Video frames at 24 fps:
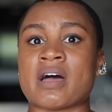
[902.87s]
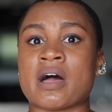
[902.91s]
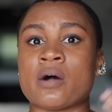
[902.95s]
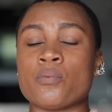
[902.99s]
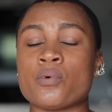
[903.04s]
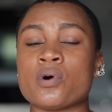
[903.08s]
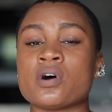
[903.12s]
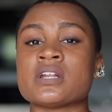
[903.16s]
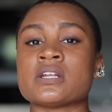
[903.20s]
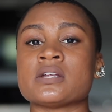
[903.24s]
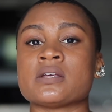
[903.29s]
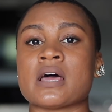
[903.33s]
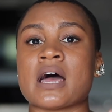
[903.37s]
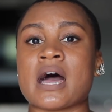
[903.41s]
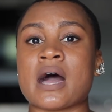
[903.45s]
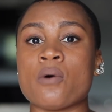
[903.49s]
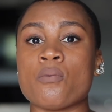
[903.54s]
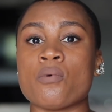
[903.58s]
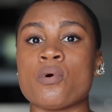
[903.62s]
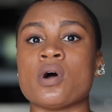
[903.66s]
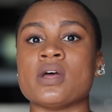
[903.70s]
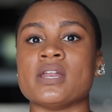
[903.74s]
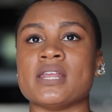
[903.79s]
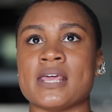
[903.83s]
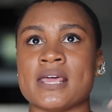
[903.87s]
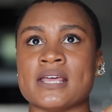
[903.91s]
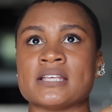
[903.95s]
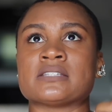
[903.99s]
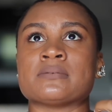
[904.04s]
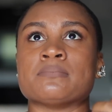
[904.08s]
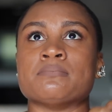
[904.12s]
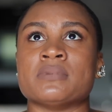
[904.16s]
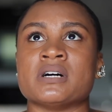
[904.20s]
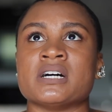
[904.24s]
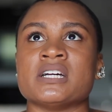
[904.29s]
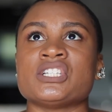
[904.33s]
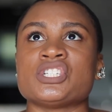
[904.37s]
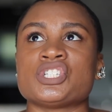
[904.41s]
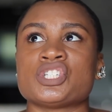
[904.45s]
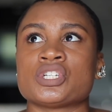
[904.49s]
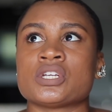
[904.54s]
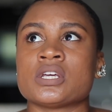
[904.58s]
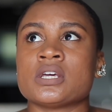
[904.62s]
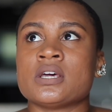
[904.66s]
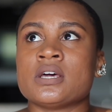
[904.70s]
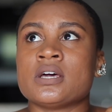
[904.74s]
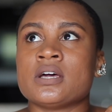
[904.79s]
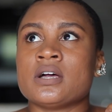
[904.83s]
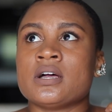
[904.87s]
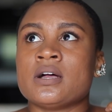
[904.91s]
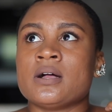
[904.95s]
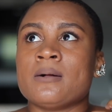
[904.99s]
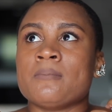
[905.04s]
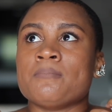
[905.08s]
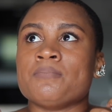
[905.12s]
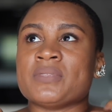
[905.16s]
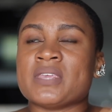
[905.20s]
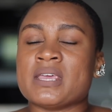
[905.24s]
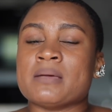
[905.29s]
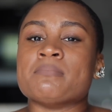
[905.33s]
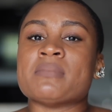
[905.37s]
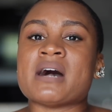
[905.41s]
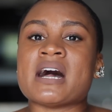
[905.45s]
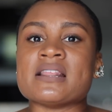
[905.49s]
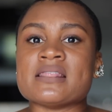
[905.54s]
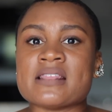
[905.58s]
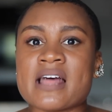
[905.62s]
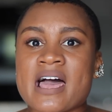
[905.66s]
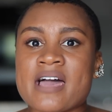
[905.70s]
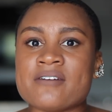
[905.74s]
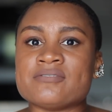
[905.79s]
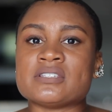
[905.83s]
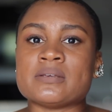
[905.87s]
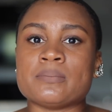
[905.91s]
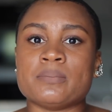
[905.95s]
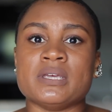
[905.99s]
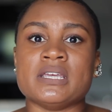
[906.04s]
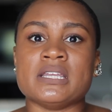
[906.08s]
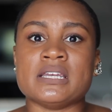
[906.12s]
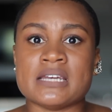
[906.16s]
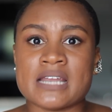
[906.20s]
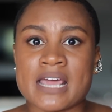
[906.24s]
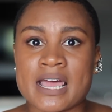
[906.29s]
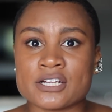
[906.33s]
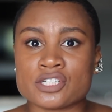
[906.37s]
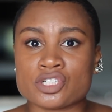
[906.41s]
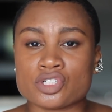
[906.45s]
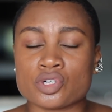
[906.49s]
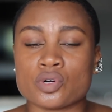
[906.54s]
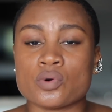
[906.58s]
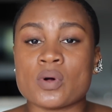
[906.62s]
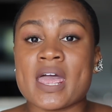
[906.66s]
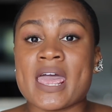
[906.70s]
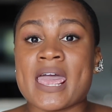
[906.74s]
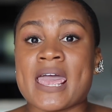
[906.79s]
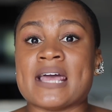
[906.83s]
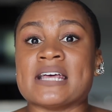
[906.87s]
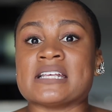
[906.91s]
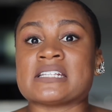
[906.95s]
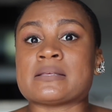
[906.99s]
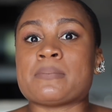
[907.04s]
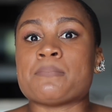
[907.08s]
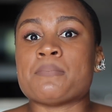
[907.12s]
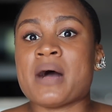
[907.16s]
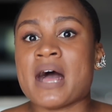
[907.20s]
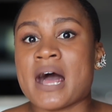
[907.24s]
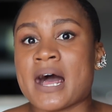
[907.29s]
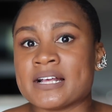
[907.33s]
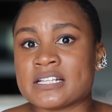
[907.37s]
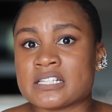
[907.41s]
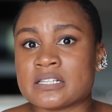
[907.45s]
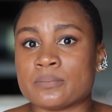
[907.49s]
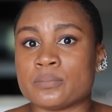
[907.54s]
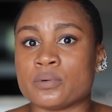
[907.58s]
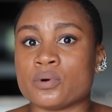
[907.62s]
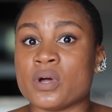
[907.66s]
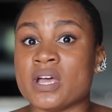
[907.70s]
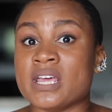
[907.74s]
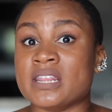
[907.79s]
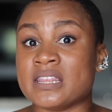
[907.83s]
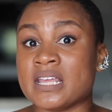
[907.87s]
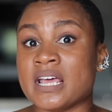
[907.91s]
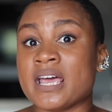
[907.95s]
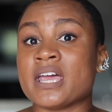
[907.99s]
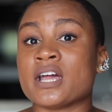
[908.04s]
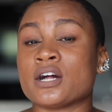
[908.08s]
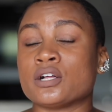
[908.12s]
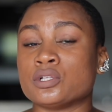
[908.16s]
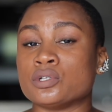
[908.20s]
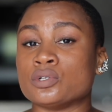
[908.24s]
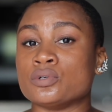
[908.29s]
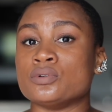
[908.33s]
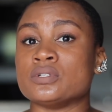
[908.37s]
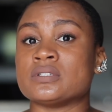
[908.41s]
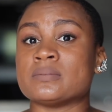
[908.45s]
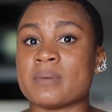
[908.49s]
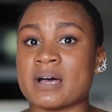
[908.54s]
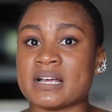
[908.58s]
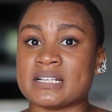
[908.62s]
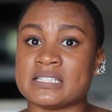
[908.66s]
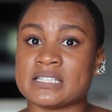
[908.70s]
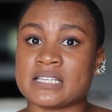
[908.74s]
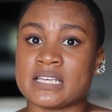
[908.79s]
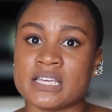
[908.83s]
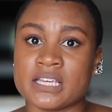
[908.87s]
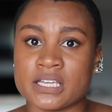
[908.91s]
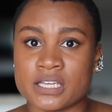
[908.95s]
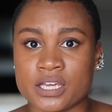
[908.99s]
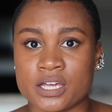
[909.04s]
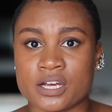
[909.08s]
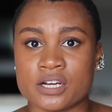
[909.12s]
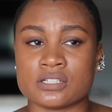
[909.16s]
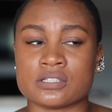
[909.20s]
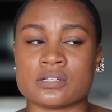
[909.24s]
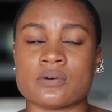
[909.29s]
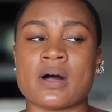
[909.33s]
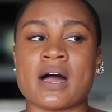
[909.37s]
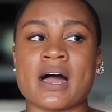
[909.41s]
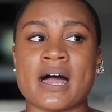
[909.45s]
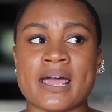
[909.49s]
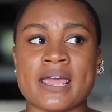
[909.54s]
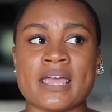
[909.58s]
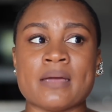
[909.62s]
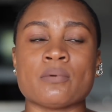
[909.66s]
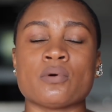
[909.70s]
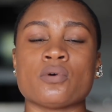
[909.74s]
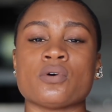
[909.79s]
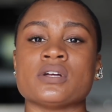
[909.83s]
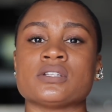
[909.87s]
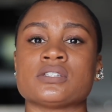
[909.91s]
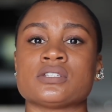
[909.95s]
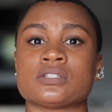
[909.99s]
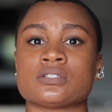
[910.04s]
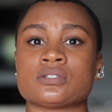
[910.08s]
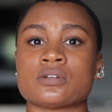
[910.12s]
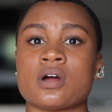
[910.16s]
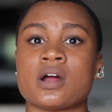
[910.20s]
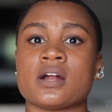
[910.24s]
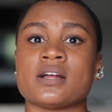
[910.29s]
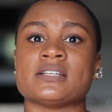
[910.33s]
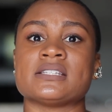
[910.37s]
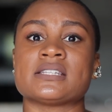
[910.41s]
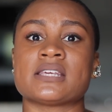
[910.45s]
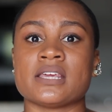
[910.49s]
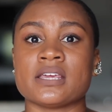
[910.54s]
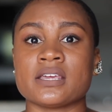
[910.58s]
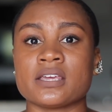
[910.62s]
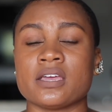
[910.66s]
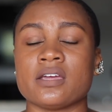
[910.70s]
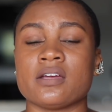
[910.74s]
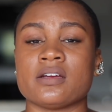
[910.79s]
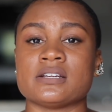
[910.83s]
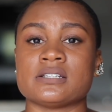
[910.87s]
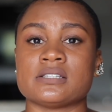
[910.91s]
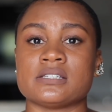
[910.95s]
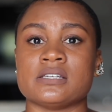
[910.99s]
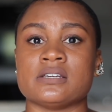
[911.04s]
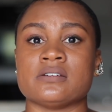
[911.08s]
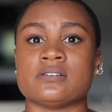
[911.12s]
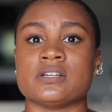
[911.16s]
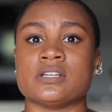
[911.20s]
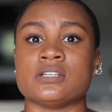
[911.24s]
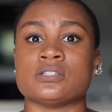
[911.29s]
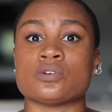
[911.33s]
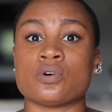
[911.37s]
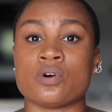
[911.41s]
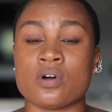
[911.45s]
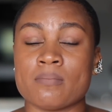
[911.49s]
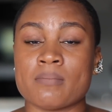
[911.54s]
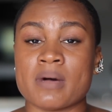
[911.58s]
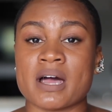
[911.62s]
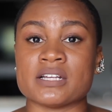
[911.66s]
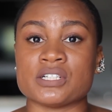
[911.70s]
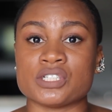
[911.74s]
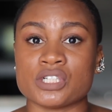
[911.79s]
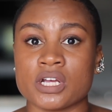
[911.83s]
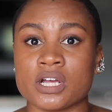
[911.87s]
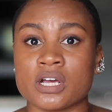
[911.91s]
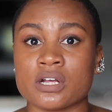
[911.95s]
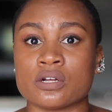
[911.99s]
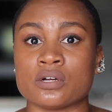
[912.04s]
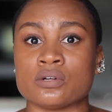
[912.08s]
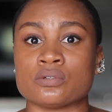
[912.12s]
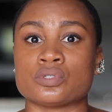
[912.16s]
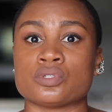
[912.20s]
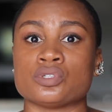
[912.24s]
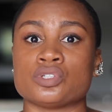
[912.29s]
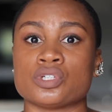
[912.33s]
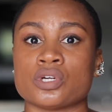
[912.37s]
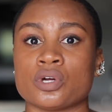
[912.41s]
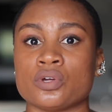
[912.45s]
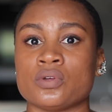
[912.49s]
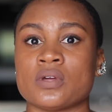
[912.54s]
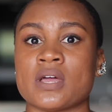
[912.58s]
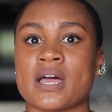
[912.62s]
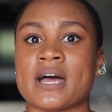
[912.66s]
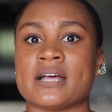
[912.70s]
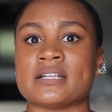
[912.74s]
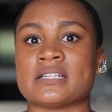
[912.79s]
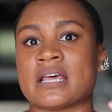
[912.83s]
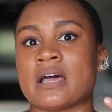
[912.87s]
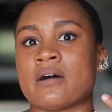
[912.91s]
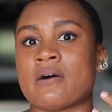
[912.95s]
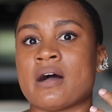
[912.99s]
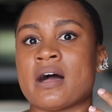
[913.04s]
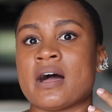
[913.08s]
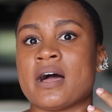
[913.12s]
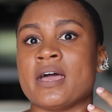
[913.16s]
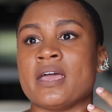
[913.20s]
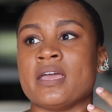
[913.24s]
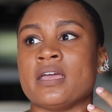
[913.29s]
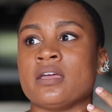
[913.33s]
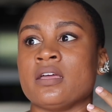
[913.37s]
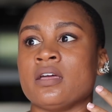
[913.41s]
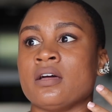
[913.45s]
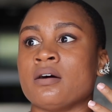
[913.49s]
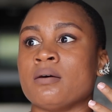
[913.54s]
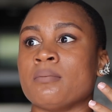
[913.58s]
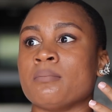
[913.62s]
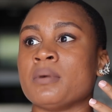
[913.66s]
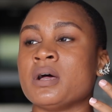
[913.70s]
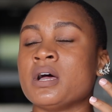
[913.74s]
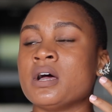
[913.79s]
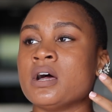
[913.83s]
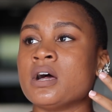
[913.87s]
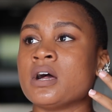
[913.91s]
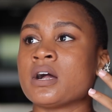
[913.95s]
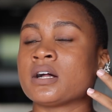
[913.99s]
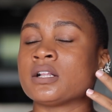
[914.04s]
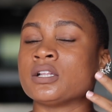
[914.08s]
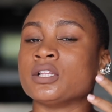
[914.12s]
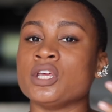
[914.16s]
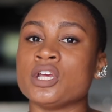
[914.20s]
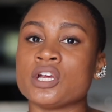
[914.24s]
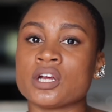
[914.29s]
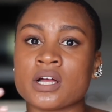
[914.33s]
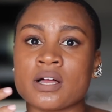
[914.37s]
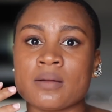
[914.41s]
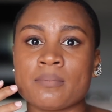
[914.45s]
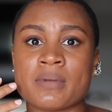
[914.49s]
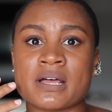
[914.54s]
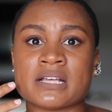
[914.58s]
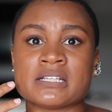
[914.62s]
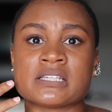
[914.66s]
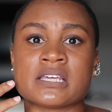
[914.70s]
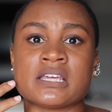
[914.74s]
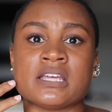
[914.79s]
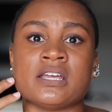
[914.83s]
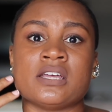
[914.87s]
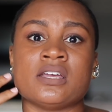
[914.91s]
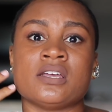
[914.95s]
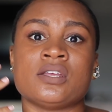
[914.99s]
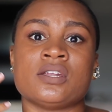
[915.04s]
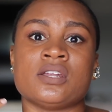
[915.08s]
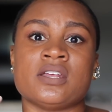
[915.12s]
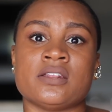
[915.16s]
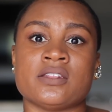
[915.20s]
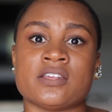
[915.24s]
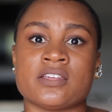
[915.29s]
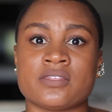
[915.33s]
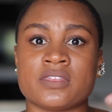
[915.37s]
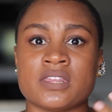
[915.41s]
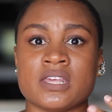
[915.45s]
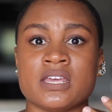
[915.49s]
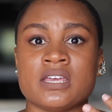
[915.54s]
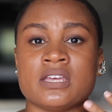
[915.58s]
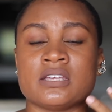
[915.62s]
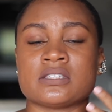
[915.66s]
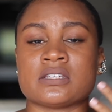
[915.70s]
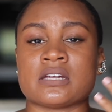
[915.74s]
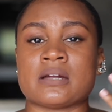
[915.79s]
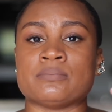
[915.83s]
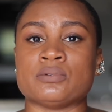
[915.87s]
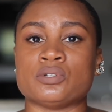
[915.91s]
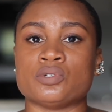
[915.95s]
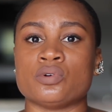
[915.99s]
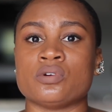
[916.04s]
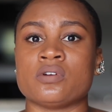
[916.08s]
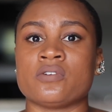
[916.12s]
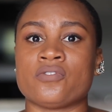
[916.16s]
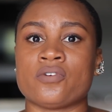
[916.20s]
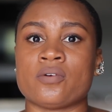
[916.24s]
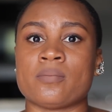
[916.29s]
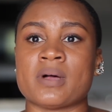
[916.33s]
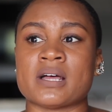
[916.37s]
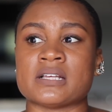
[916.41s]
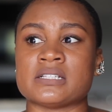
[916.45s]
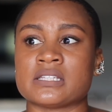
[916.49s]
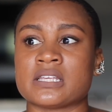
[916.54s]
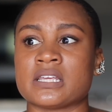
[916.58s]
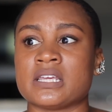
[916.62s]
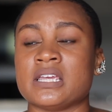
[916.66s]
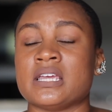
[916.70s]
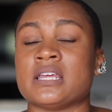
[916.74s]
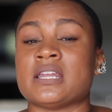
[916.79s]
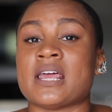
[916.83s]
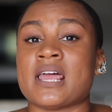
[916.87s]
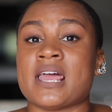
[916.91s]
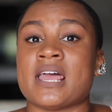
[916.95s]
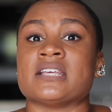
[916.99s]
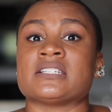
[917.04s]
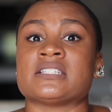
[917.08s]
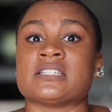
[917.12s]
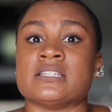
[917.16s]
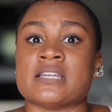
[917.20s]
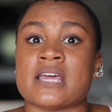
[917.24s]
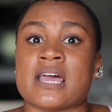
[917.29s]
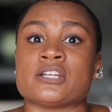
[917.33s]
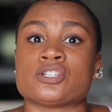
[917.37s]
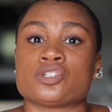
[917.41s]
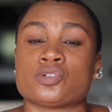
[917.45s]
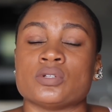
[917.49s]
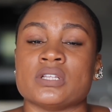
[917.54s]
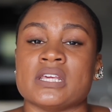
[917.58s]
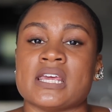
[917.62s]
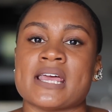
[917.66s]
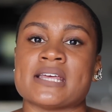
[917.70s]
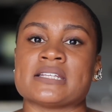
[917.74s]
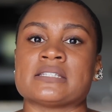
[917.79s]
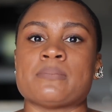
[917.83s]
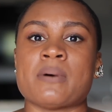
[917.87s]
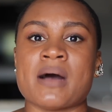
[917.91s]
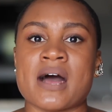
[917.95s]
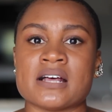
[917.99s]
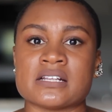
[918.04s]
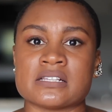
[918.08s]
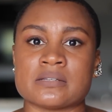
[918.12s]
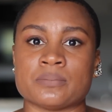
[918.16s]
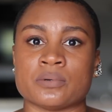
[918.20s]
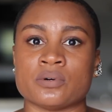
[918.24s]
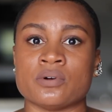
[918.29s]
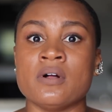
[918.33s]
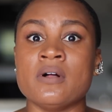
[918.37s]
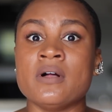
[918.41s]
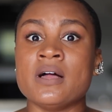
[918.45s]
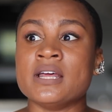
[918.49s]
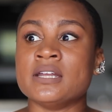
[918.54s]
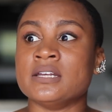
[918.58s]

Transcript: I want as much in my life to be natural as possible, and that includes my skincare. So I am going to start a skincare series on my channel to show you guys how I am clearing up my skin and the things that I'm doing for my skin as naturally as possible.